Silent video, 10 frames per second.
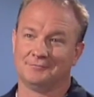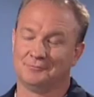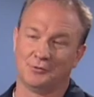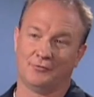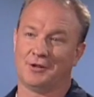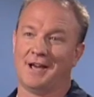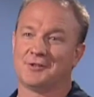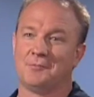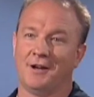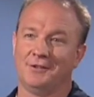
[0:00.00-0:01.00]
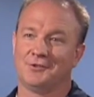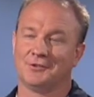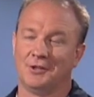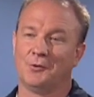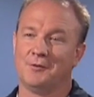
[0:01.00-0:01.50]
improve your gas mileage, and
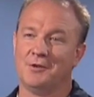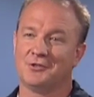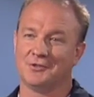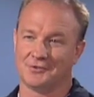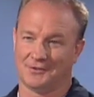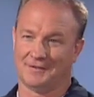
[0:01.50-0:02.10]
lower emissions.